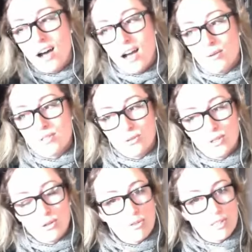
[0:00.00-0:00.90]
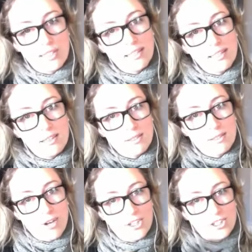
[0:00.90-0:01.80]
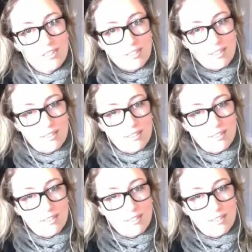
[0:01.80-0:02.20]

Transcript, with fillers: I was doing all the little illustrations and